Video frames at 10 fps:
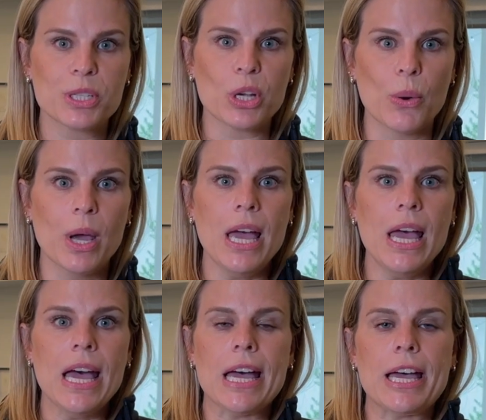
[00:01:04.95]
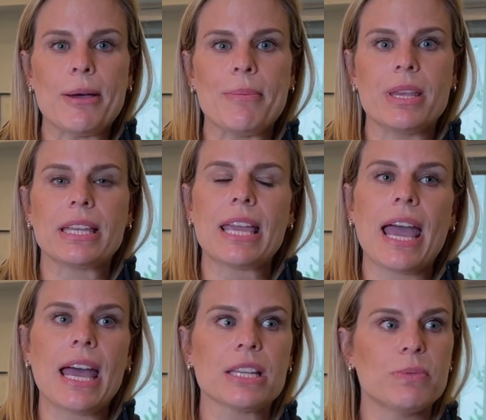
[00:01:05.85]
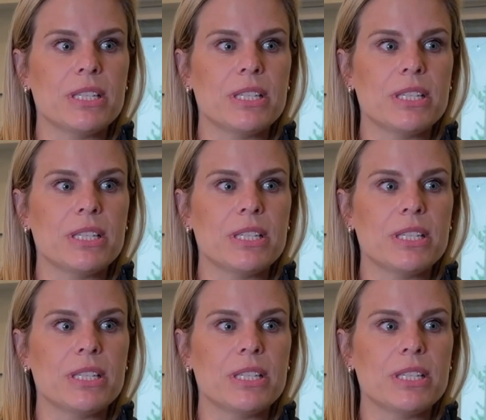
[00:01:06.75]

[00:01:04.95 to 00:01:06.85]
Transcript: So cats,